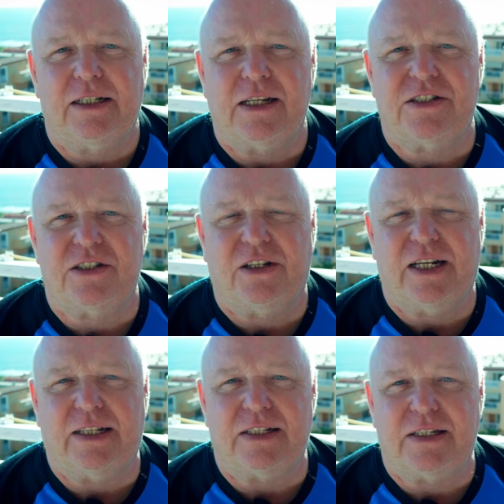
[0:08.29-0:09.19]
It's
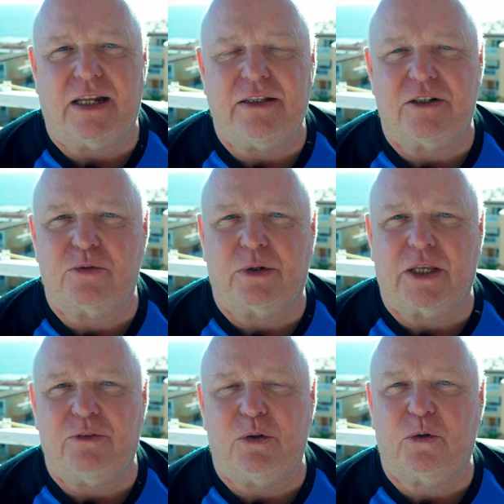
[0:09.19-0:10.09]
Sunday the 10th. I just
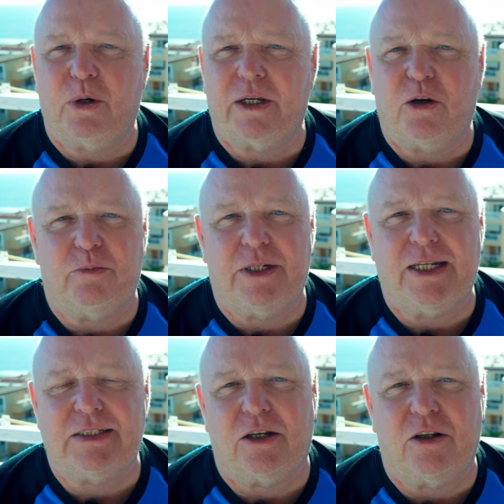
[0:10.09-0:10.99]
want to give you a quick
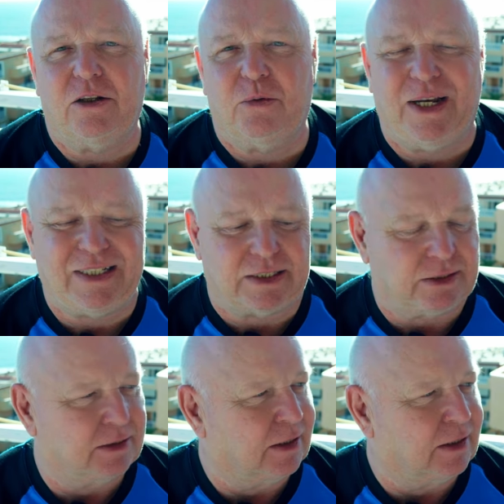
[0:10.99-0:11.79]
update on the weight.